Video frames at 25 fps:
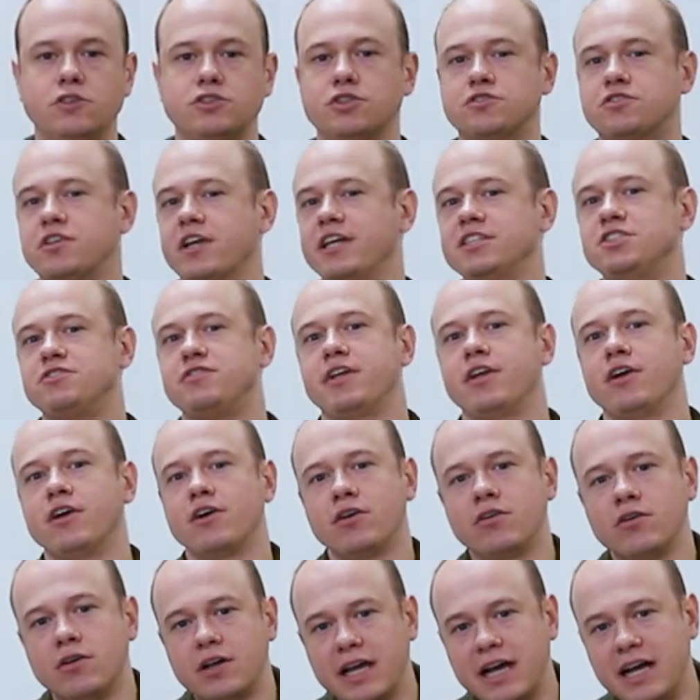So today's
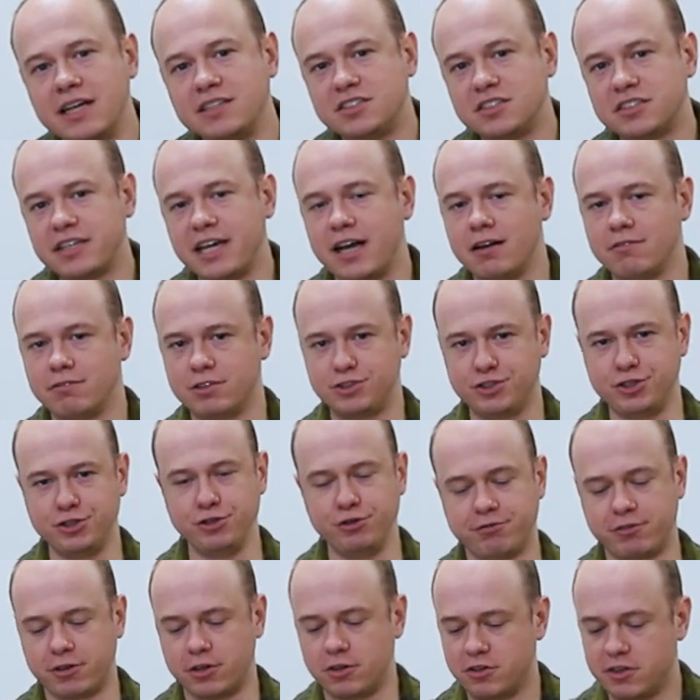video, guys, is kind of a
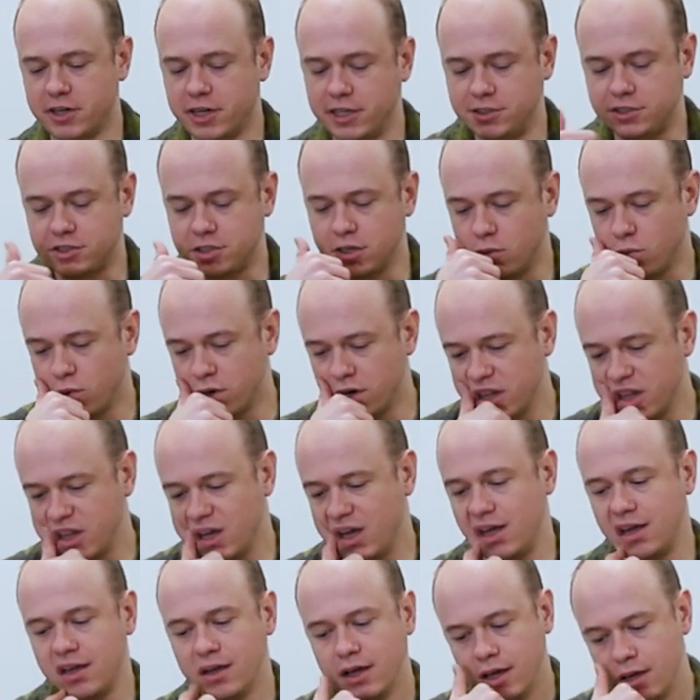twofer, right? So one of
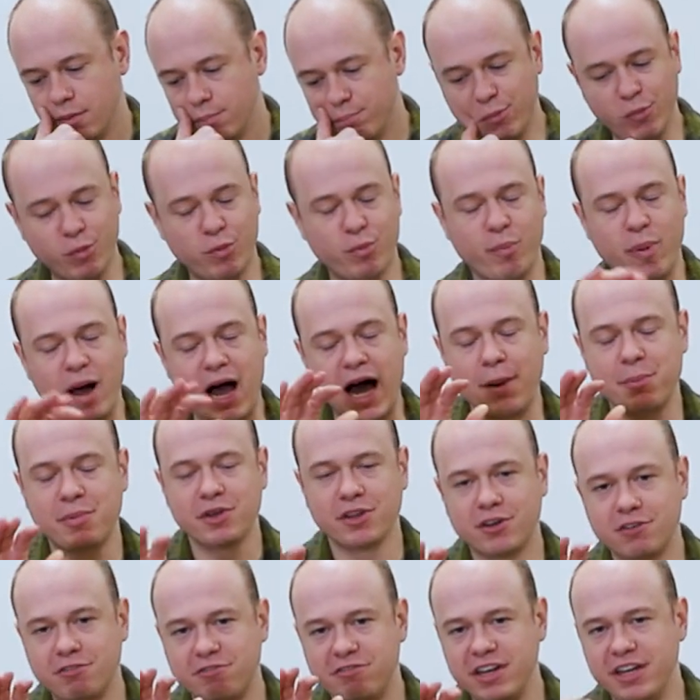the most
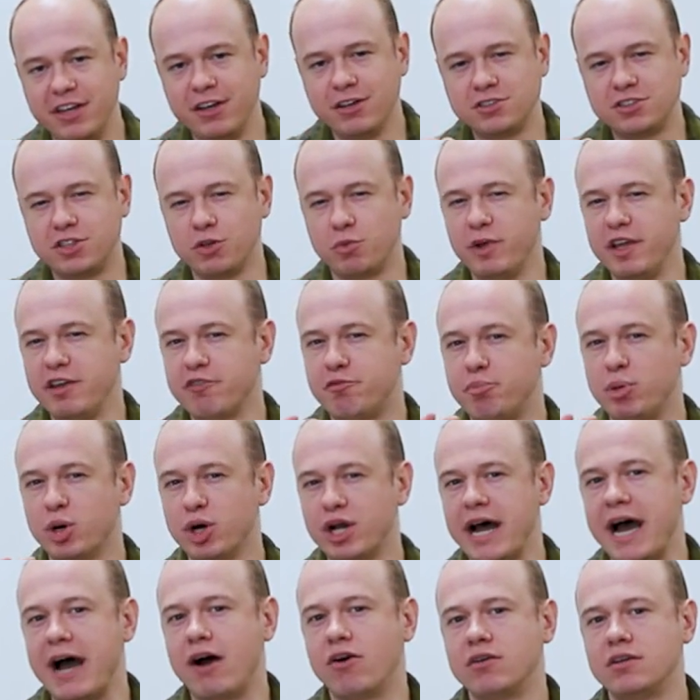popular videos that we have
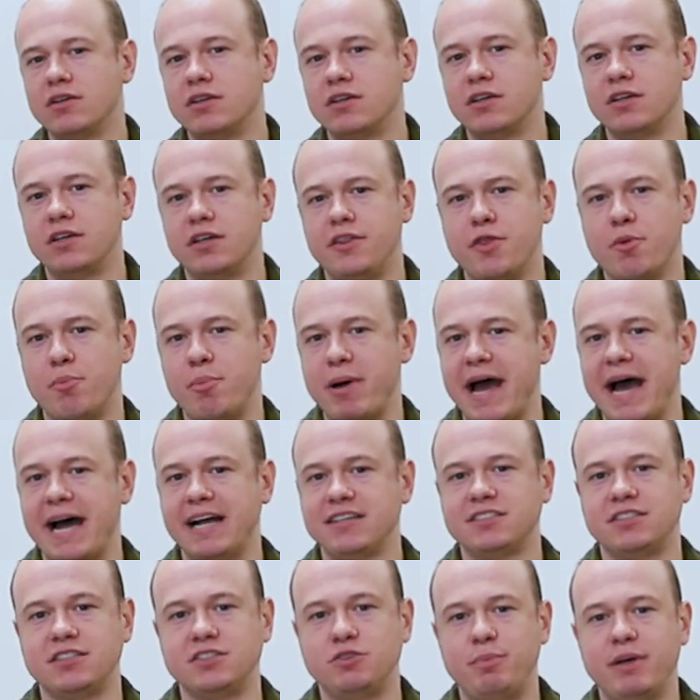put out in the
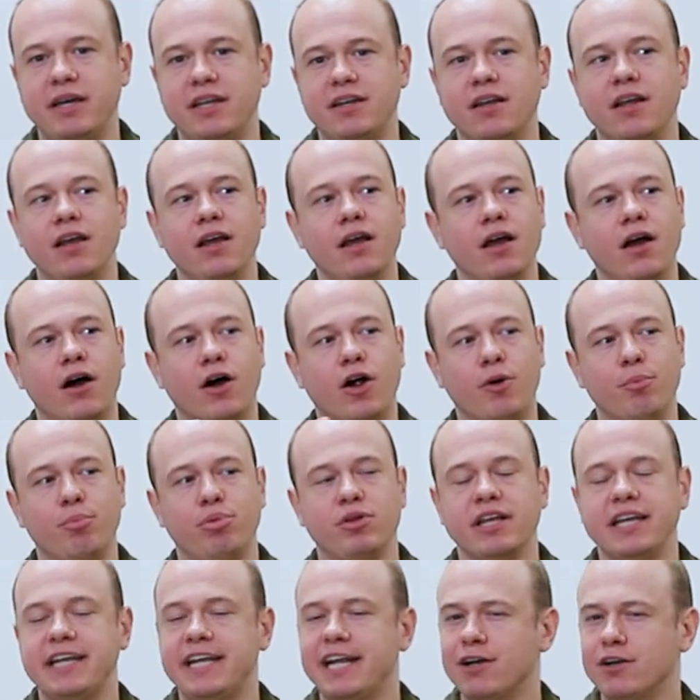past has been our
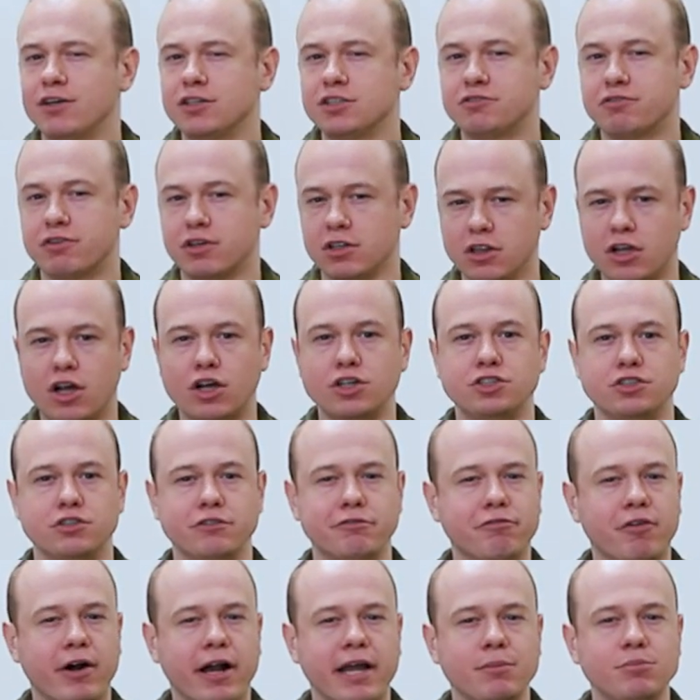plate carriers for larger
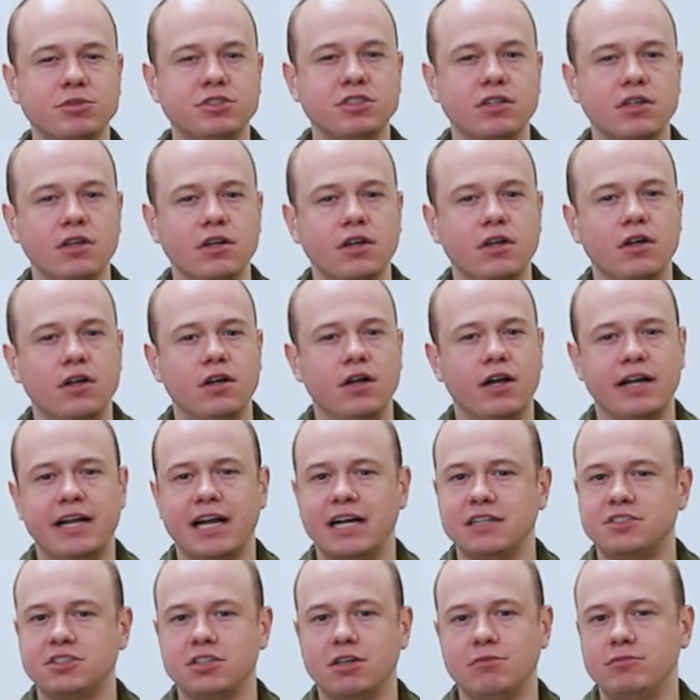frames. I
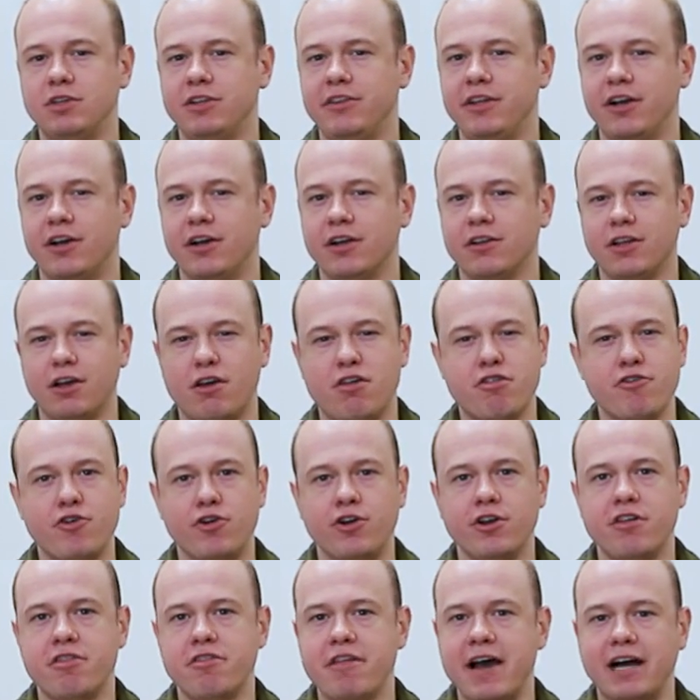got some in the area like
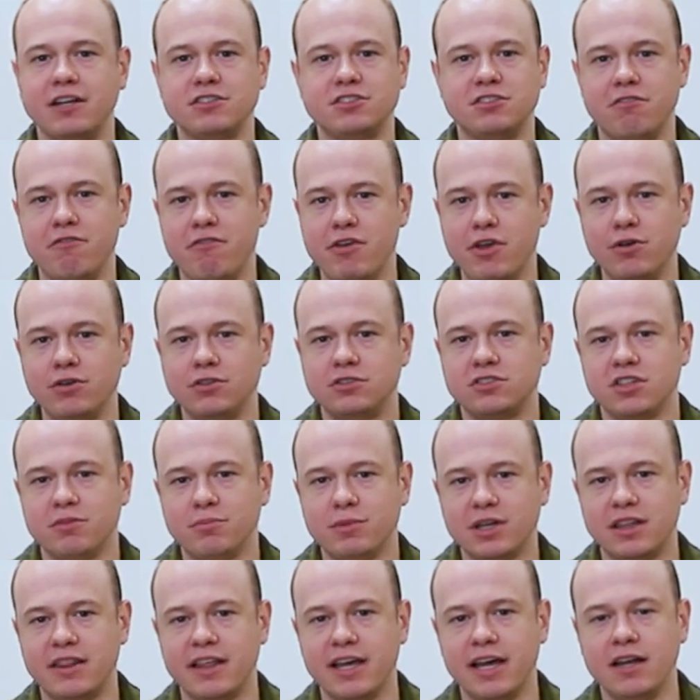30,000 views,
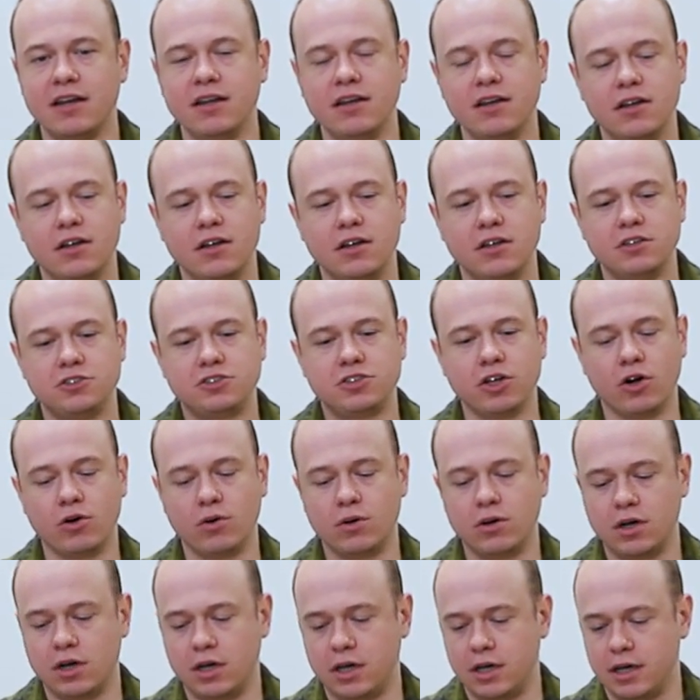something like that.
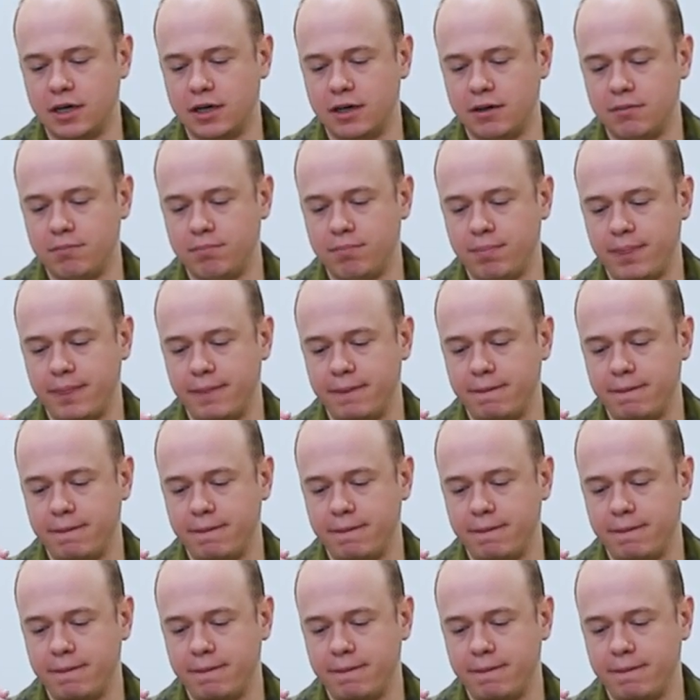So uh,